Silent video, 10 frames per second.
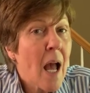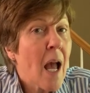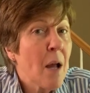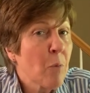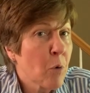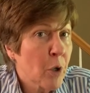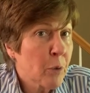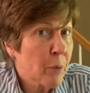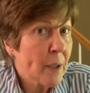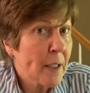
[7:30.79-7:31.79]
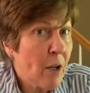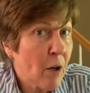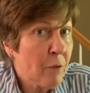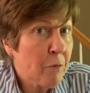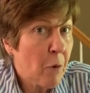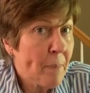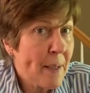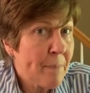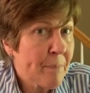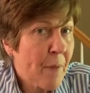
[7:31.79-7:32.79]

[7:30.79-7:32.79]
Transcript: and work really hard for me.